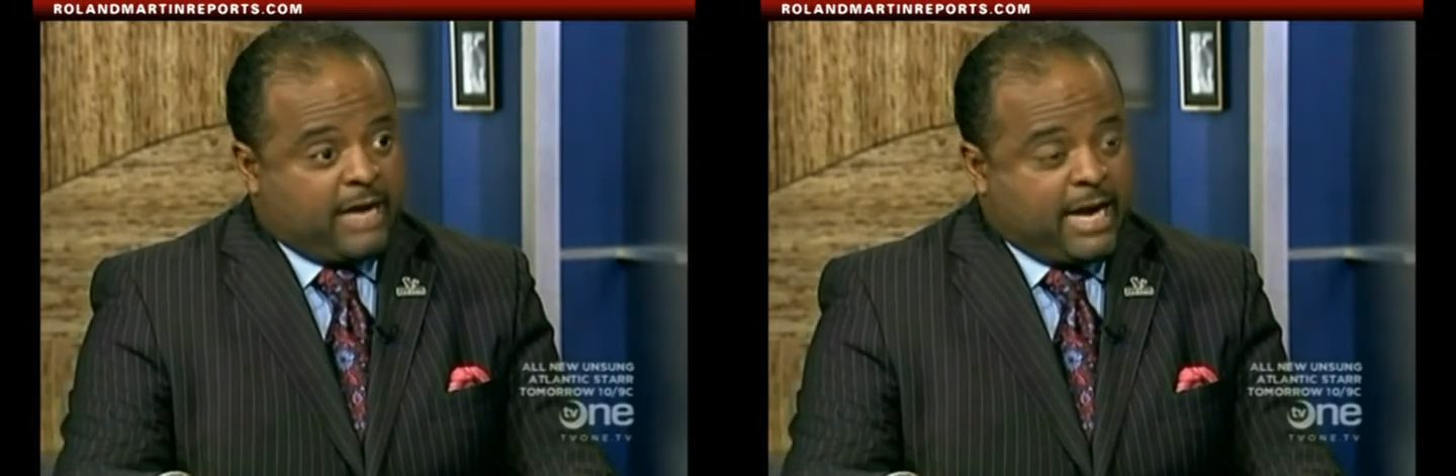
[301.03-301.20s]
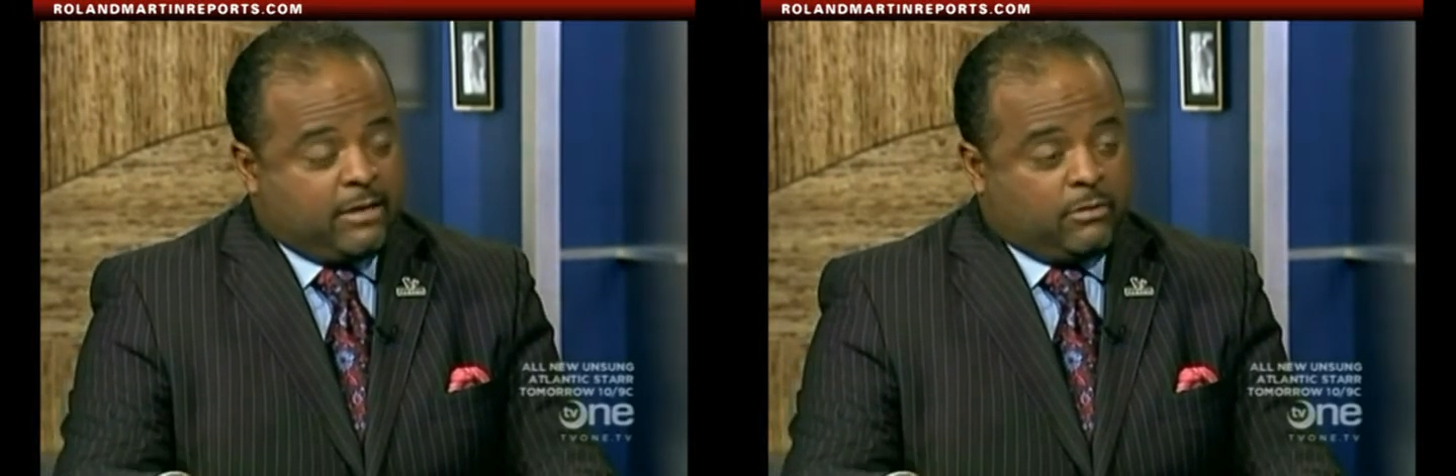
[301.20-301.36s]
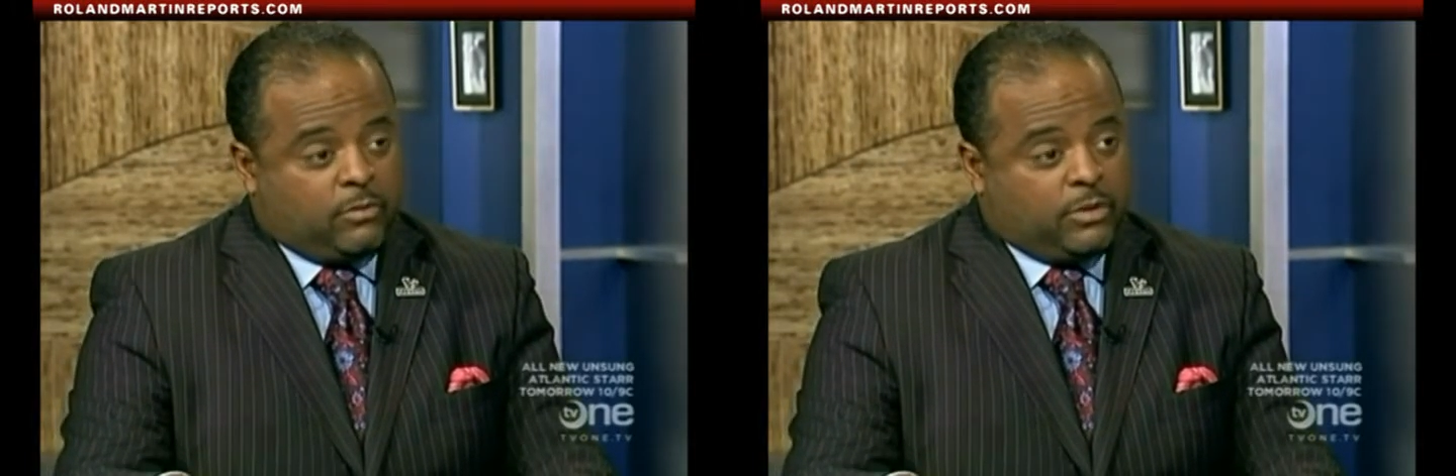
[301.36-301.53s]

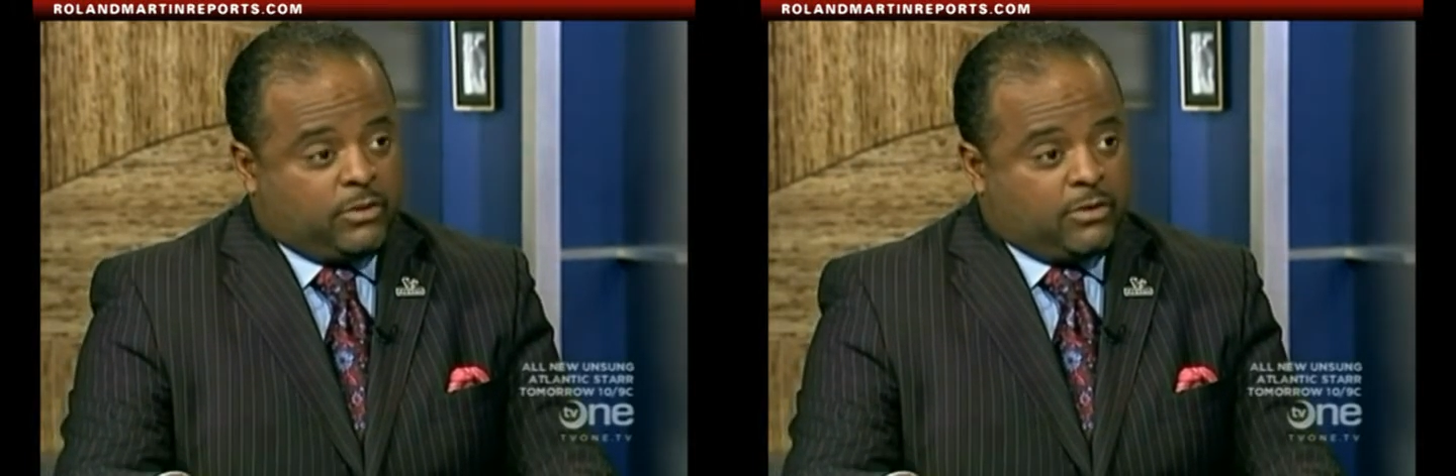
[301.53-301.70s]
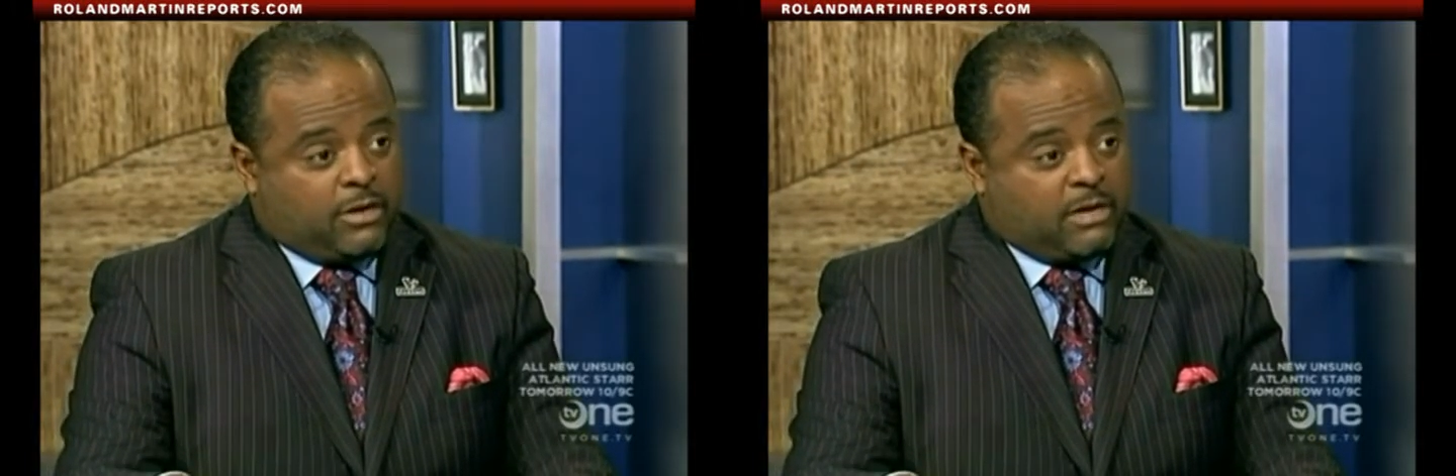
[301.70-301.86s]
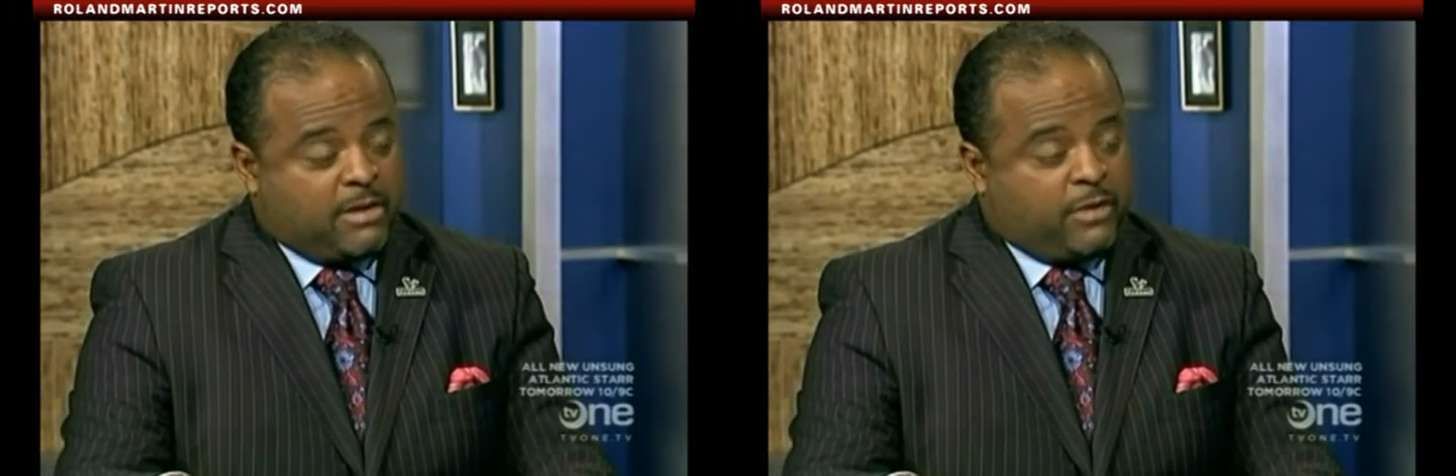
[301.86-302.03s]
vital when you
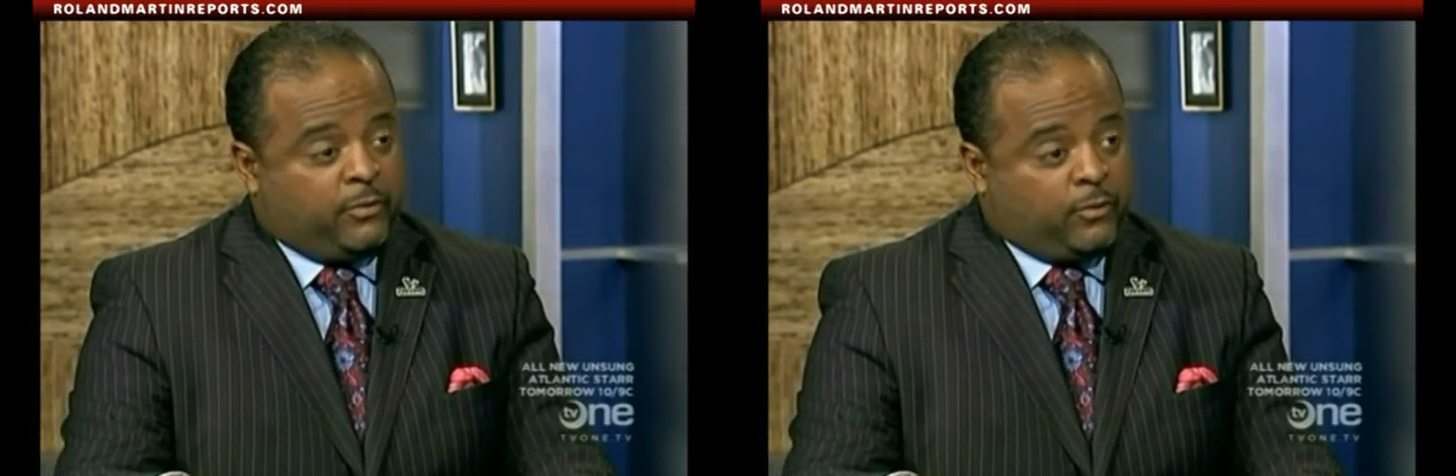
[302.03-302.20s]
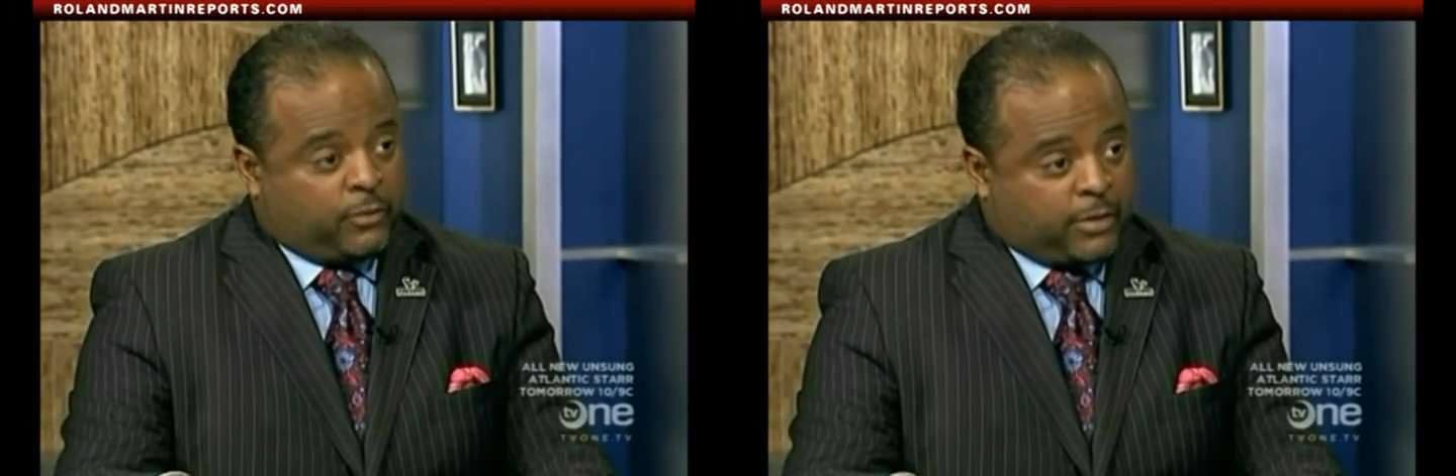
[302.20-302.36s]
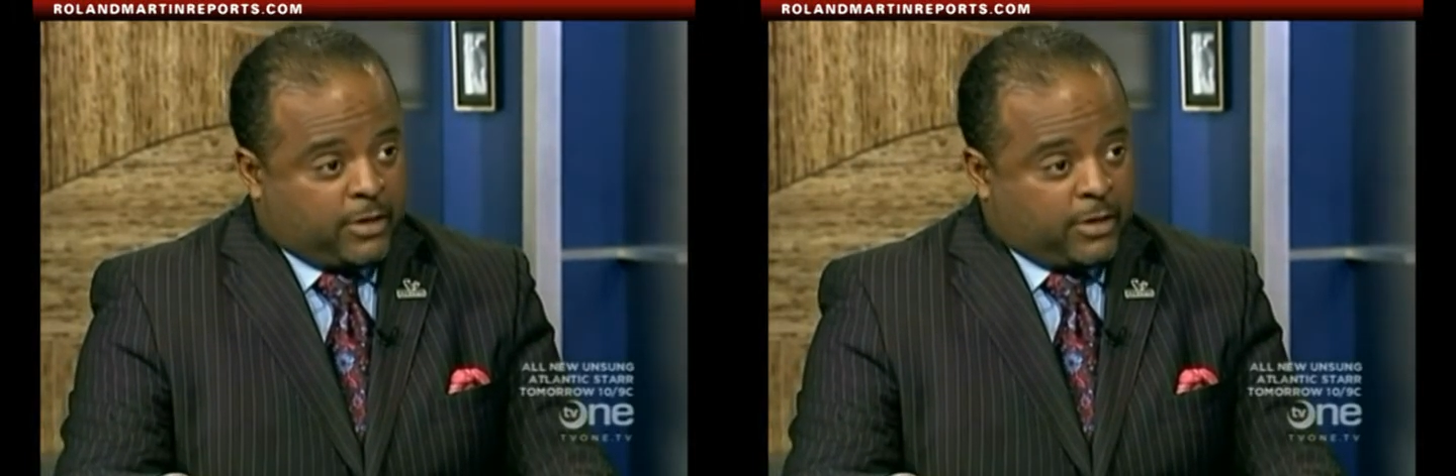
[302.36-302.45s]
talk about North